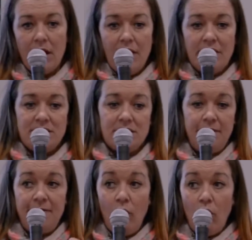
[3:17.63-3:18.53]
This is a
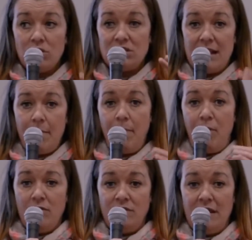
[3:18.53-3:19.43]
4-step
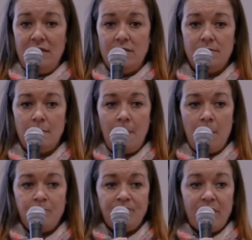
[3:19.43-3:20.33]
process
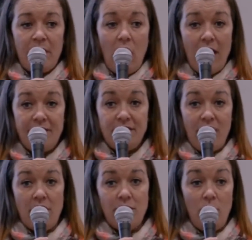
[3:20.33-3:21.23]
that I have
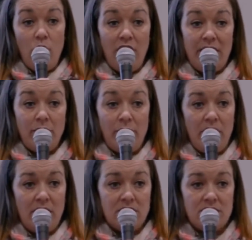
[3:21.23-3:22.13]
devised when working with
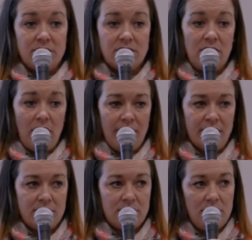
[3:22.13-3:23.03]
my customers and
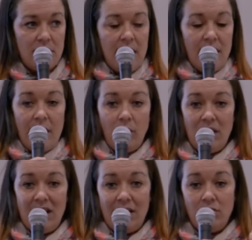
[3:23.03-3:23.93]
clients that
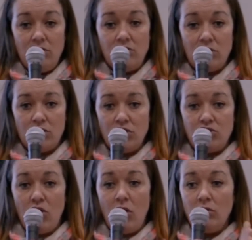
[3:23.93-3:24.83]
will allow you to
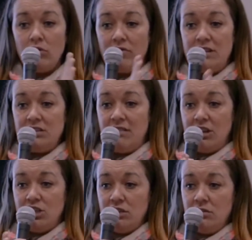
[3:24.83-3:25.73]
control your
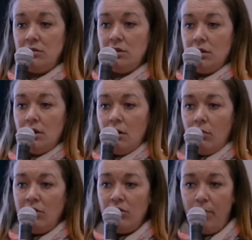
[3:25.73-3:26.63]
interaction
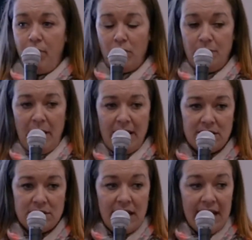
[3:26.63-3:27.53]
with your
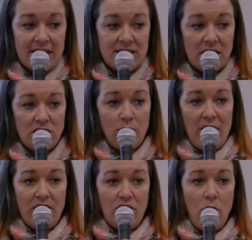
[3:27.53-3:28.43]
prospects in such a
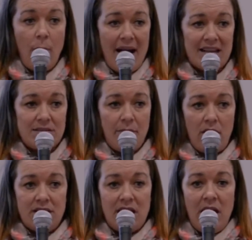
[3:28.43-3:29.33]
way that you will
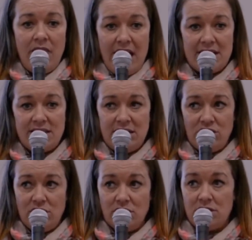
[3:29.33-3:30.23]
maximise their
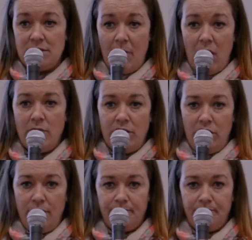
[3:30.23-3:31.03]
decisions to buy with you.